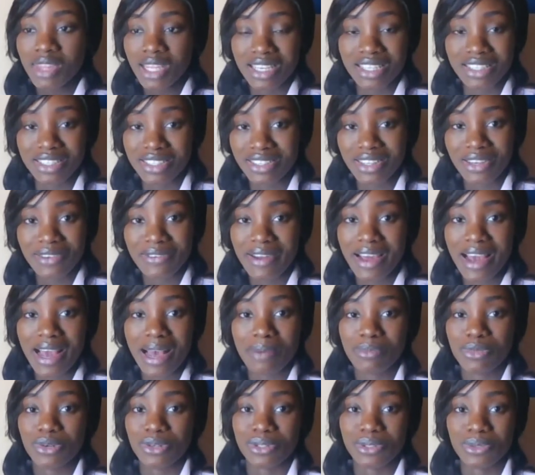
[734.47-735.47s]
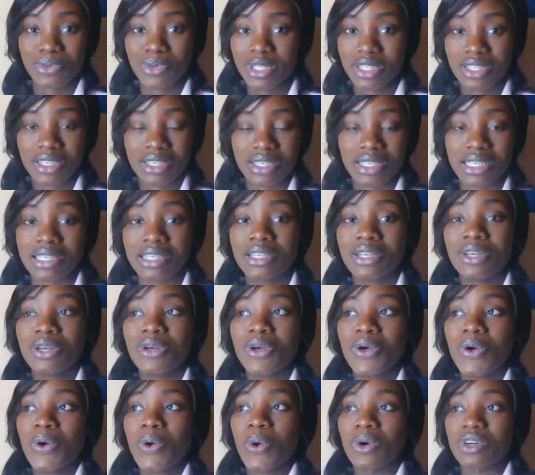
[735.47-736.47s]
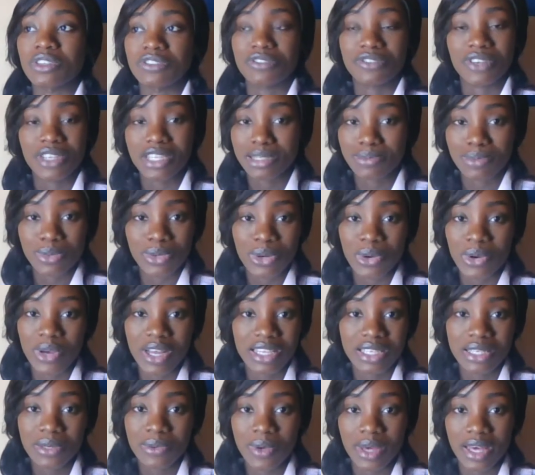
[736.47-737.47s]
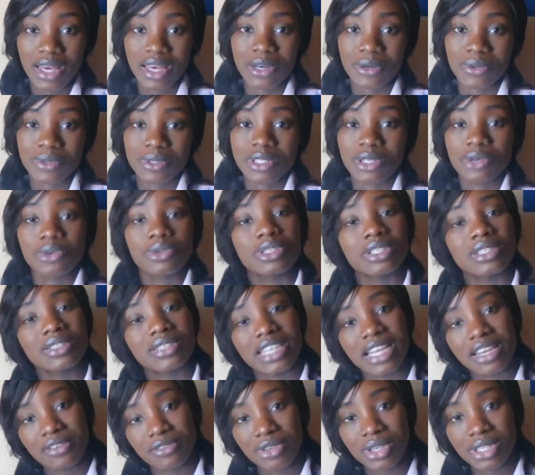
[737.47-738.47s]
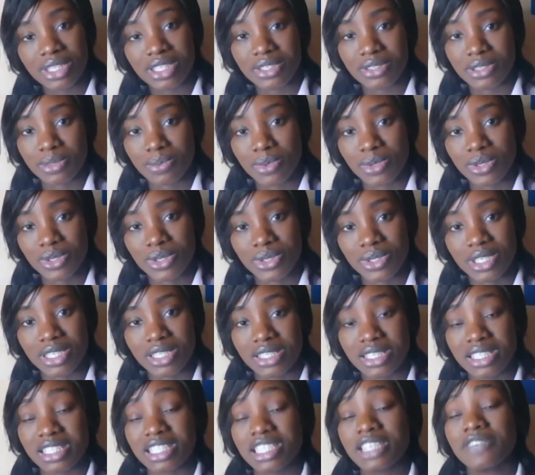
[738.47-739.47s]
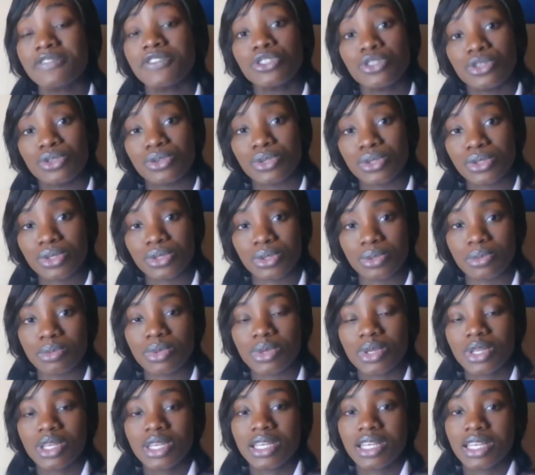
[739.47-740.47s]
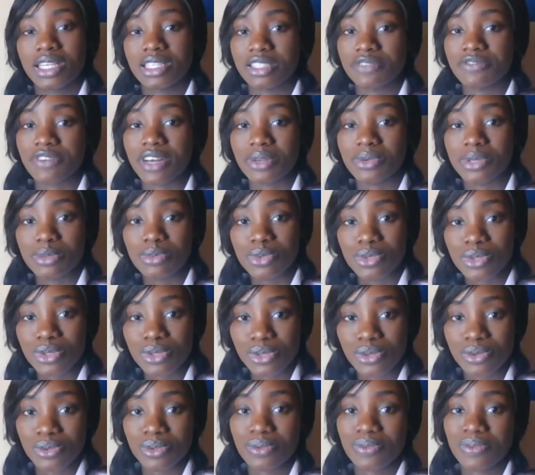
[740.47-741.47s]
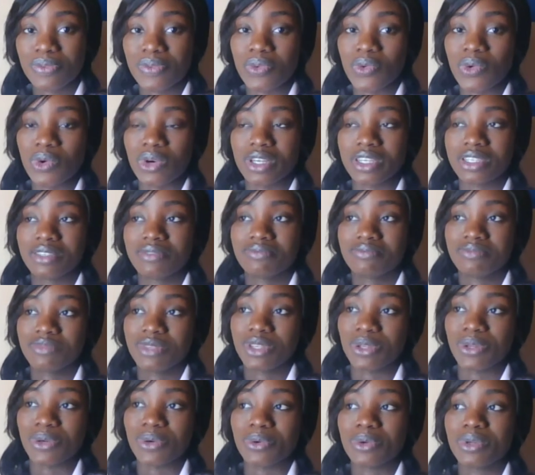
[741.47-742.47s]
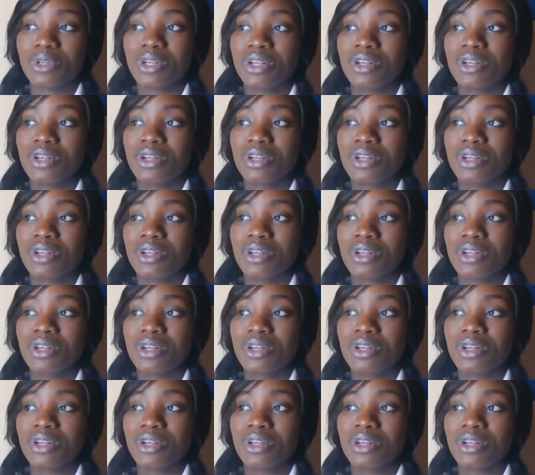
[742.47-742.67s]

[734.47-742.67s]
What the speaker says: Instagram or Twitter or Facebook or anywhere else, they will leverage these opportunities. Even YouTube is a valuable tool for, you know,